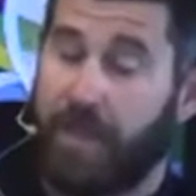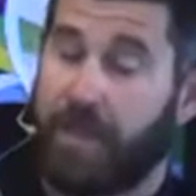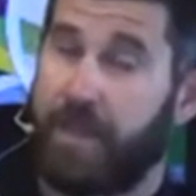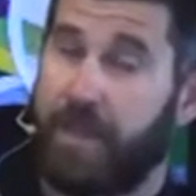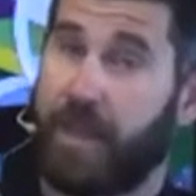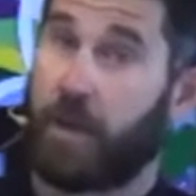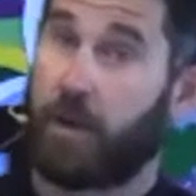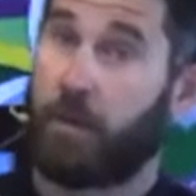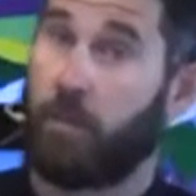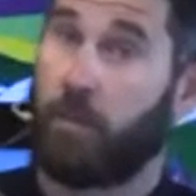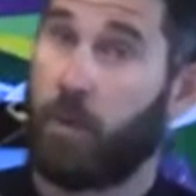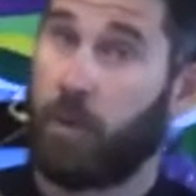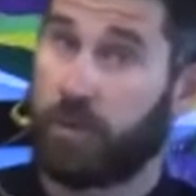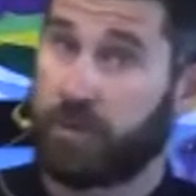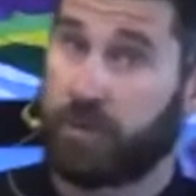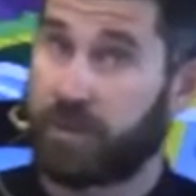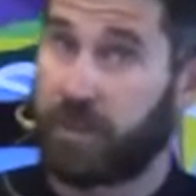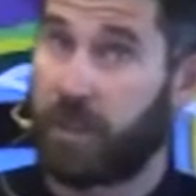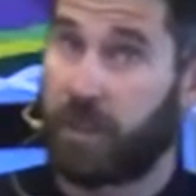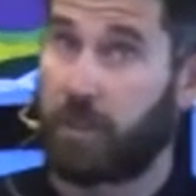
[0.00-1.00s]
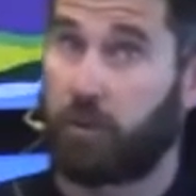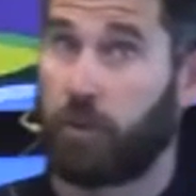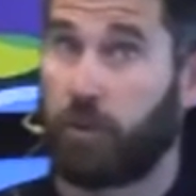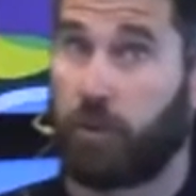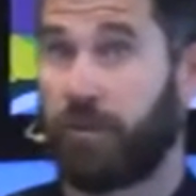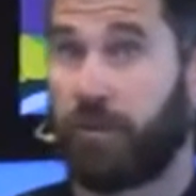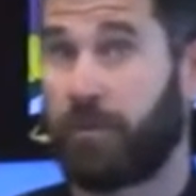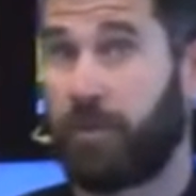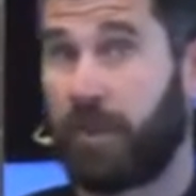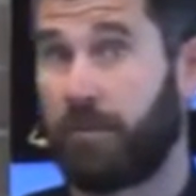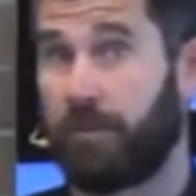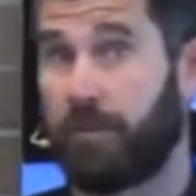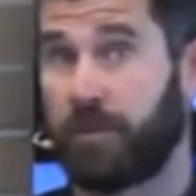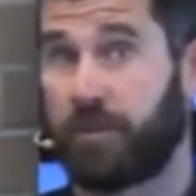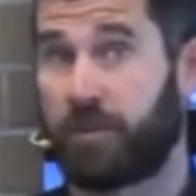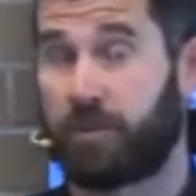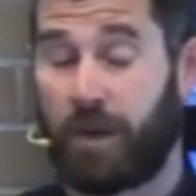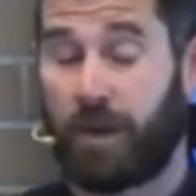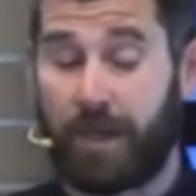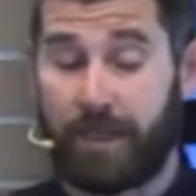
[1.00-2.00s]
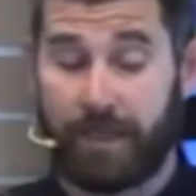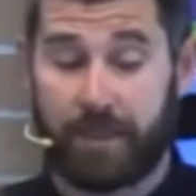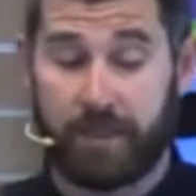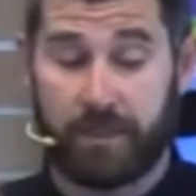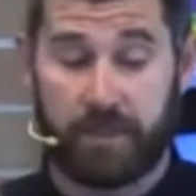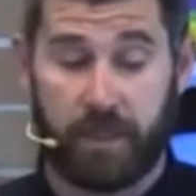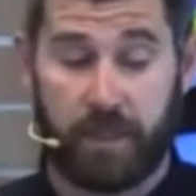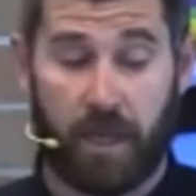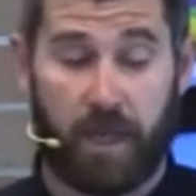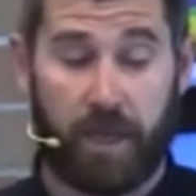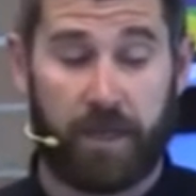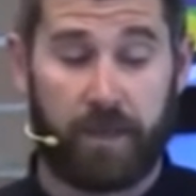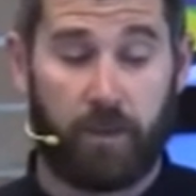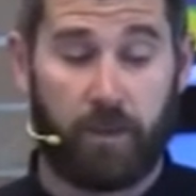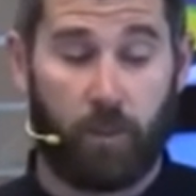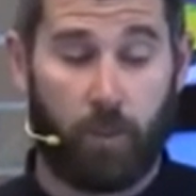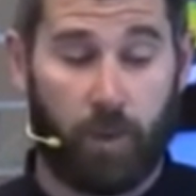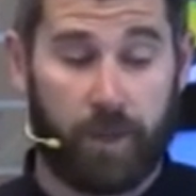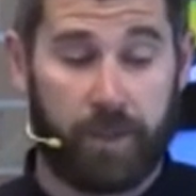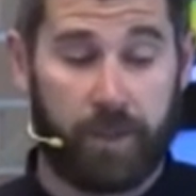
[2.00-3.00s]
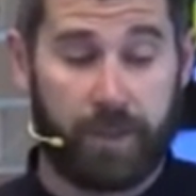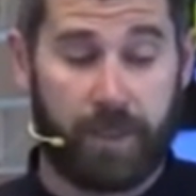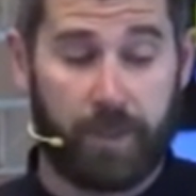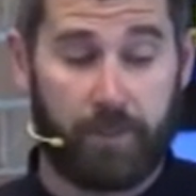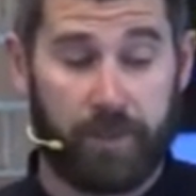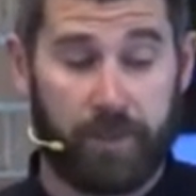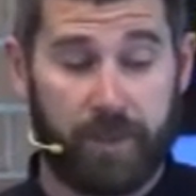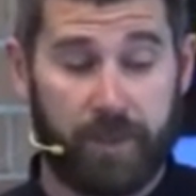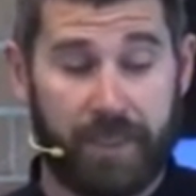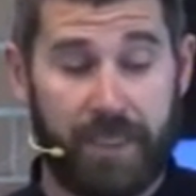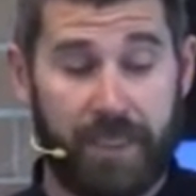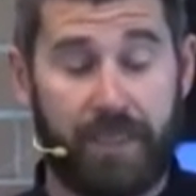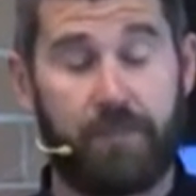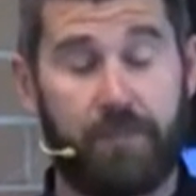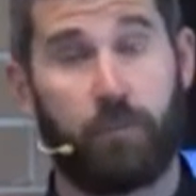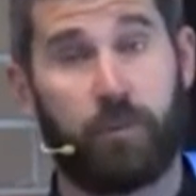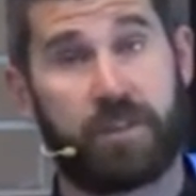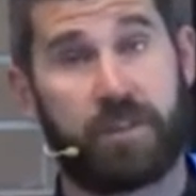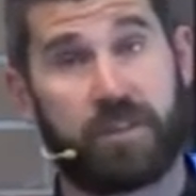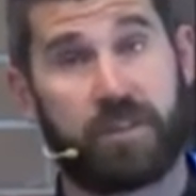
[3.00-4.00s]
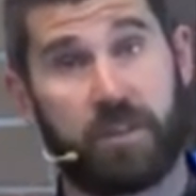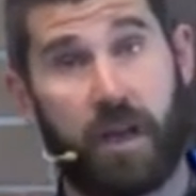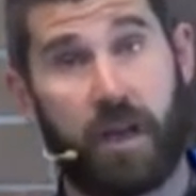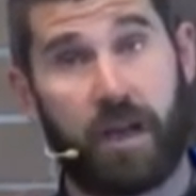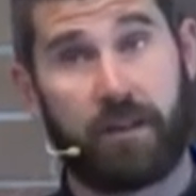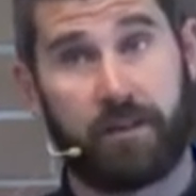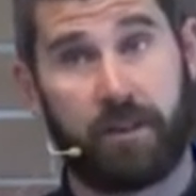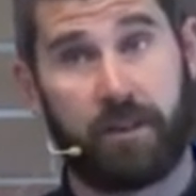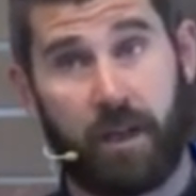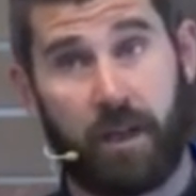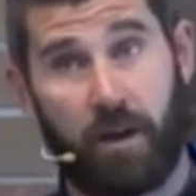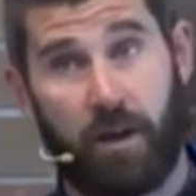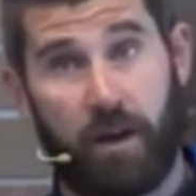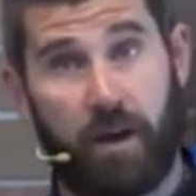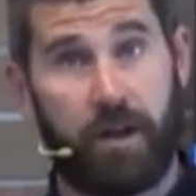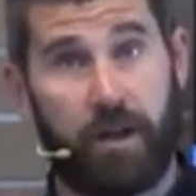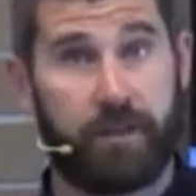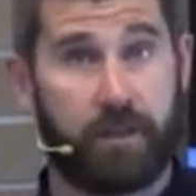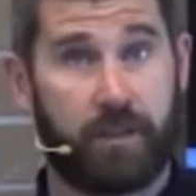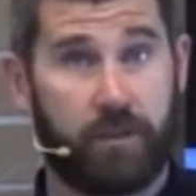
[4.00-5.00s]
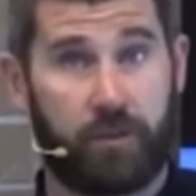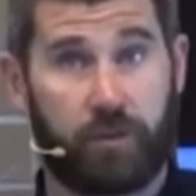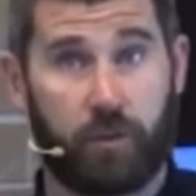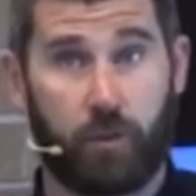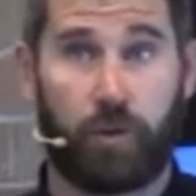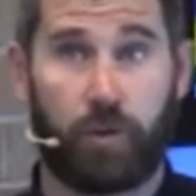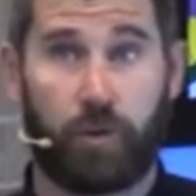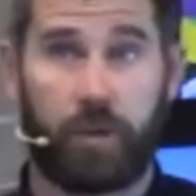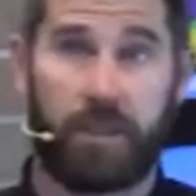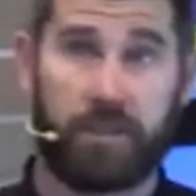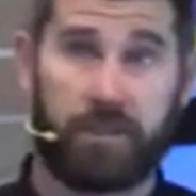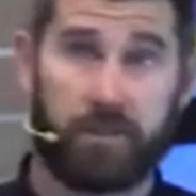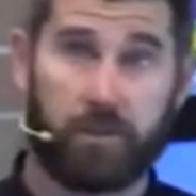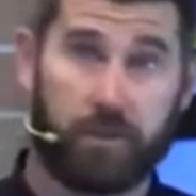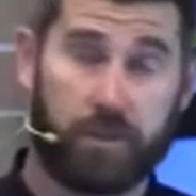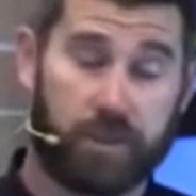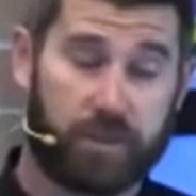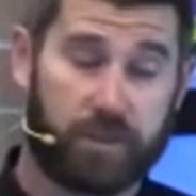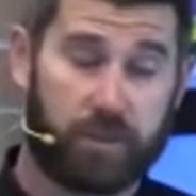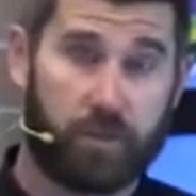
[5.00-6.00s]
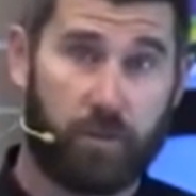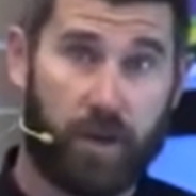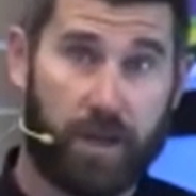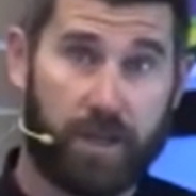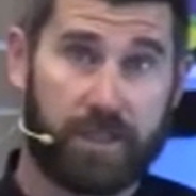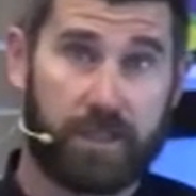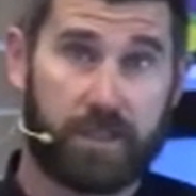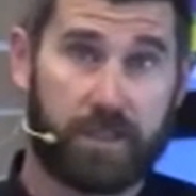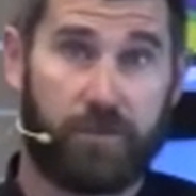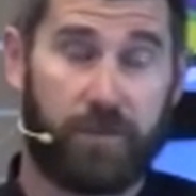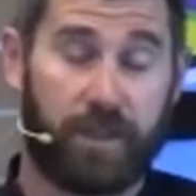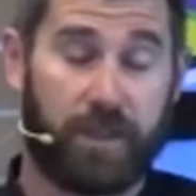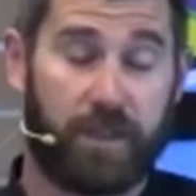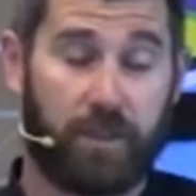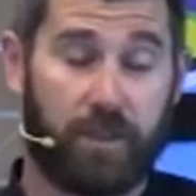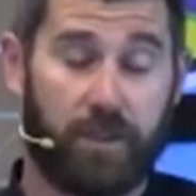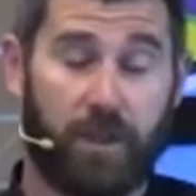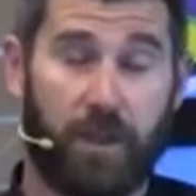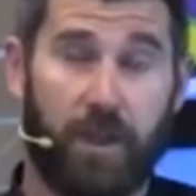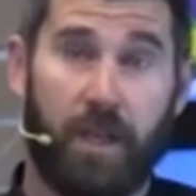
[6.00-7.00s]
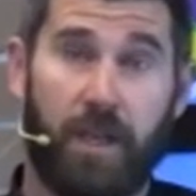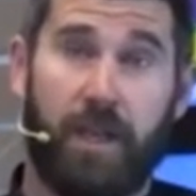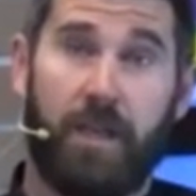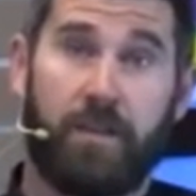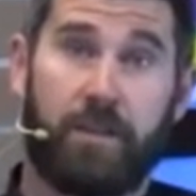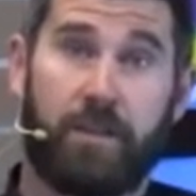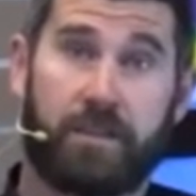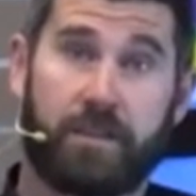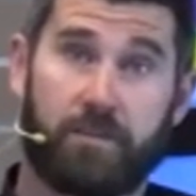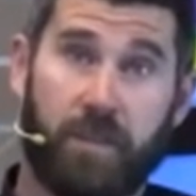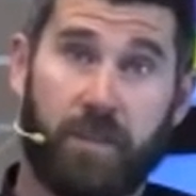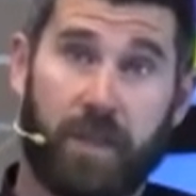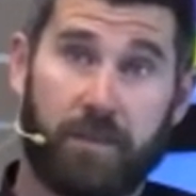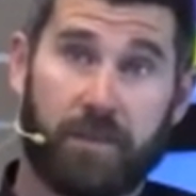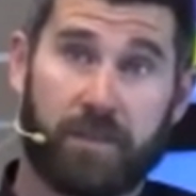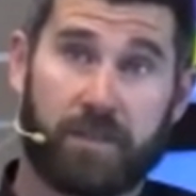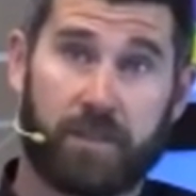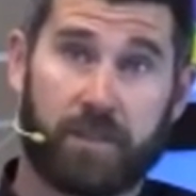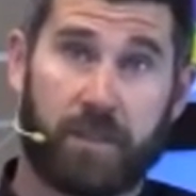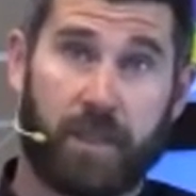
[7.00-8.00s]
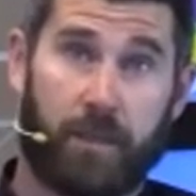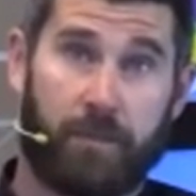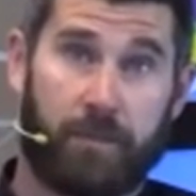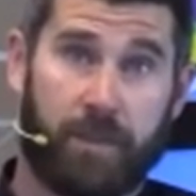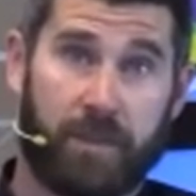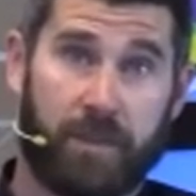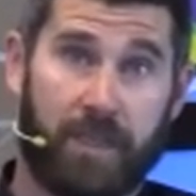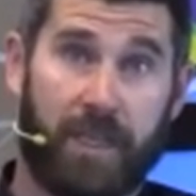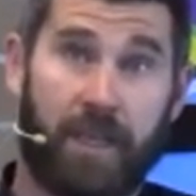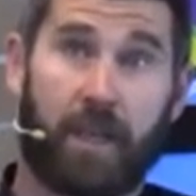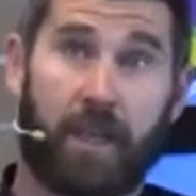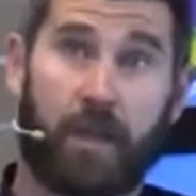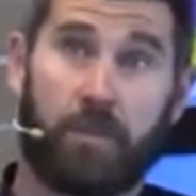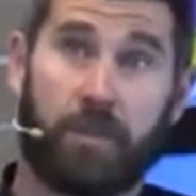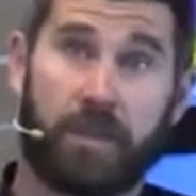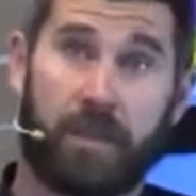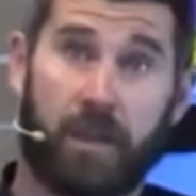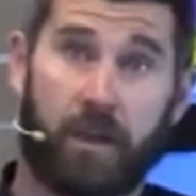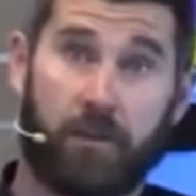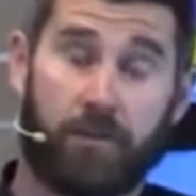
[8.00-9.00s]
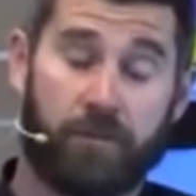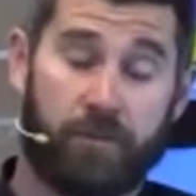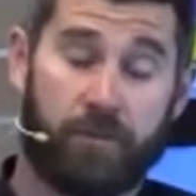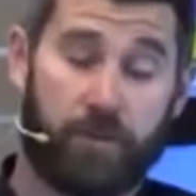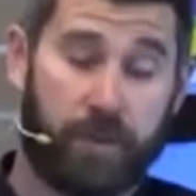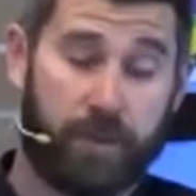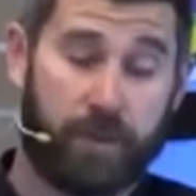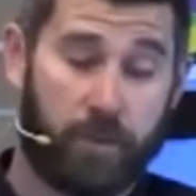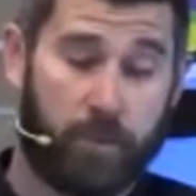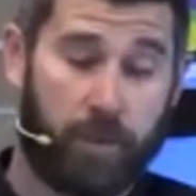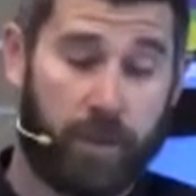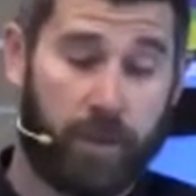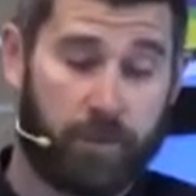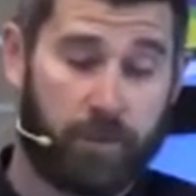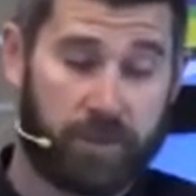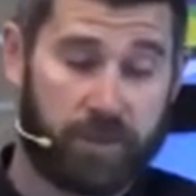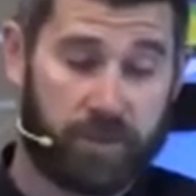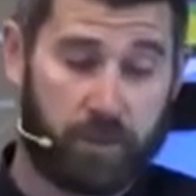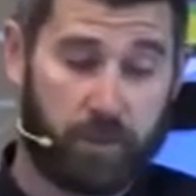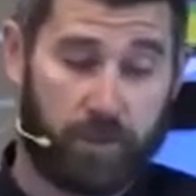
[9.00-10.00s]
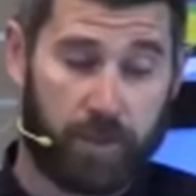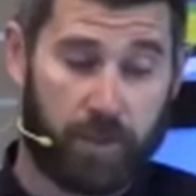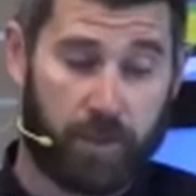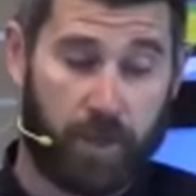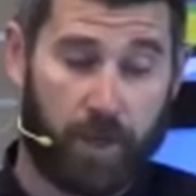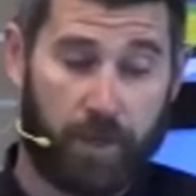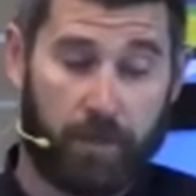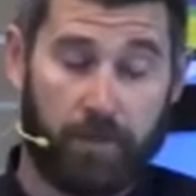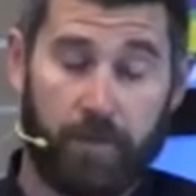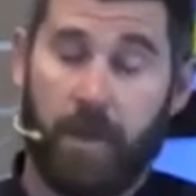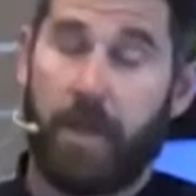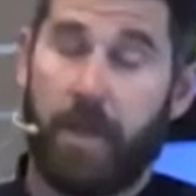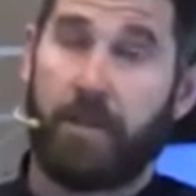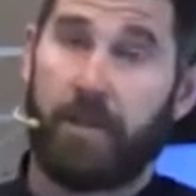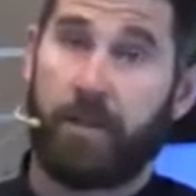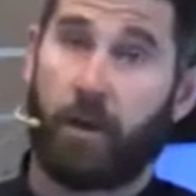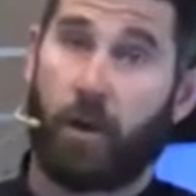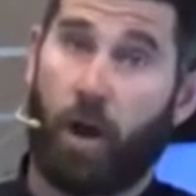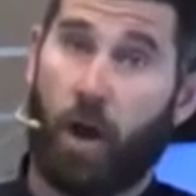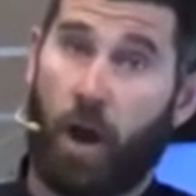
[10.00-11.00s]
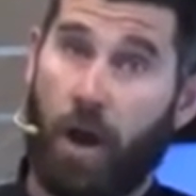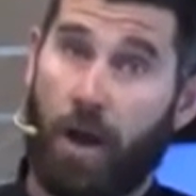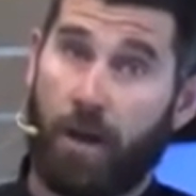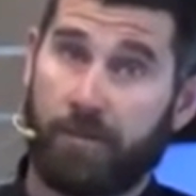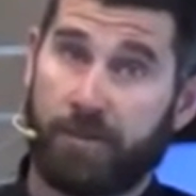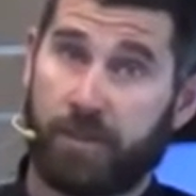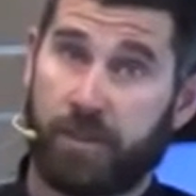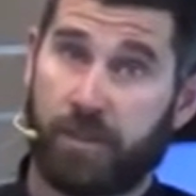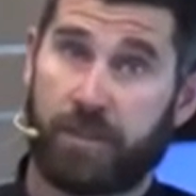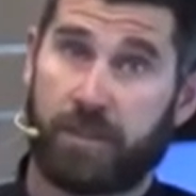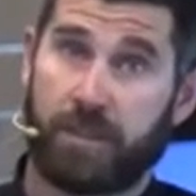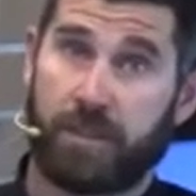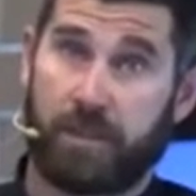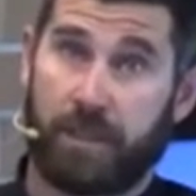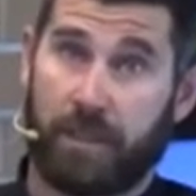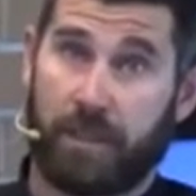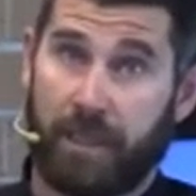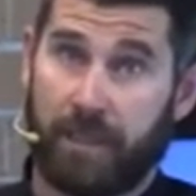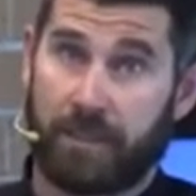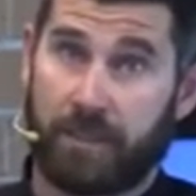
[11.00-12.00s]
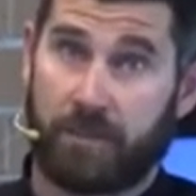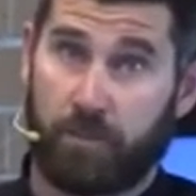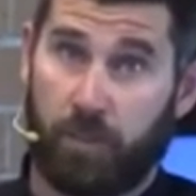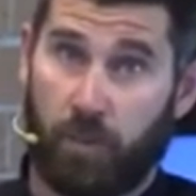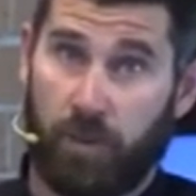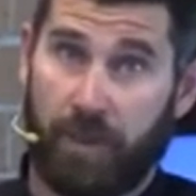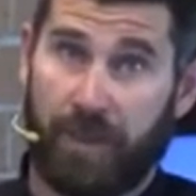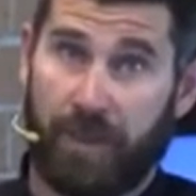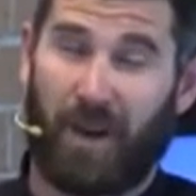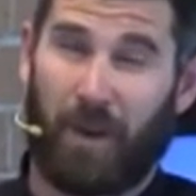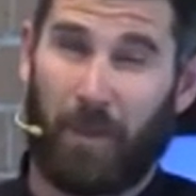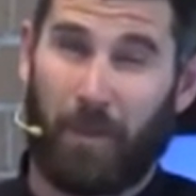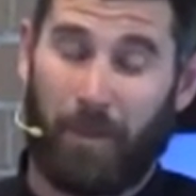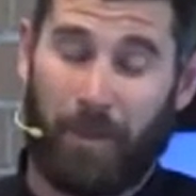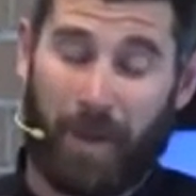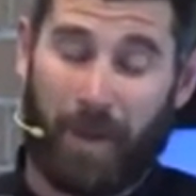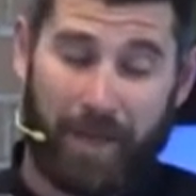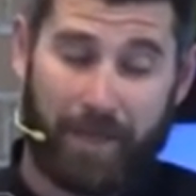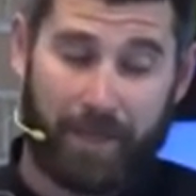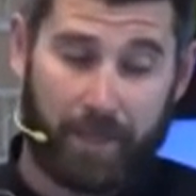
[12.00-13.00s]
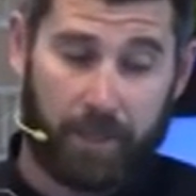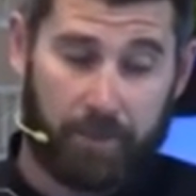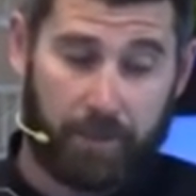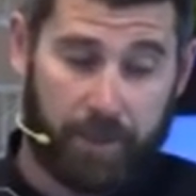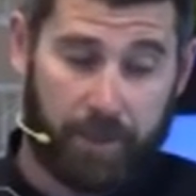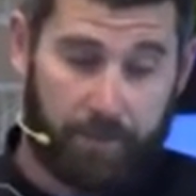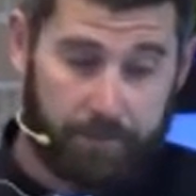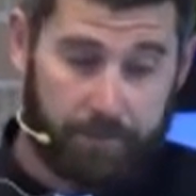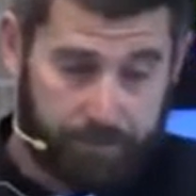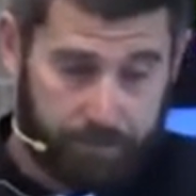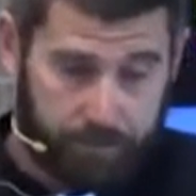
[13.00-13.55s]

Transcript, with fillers: They are mostly a group of people trying to decide what do they believe, which side are they on, the authorities or this Christ figure. It's maybe still up in the air, but they are fully aware of what's going on. Their options at this point are binary.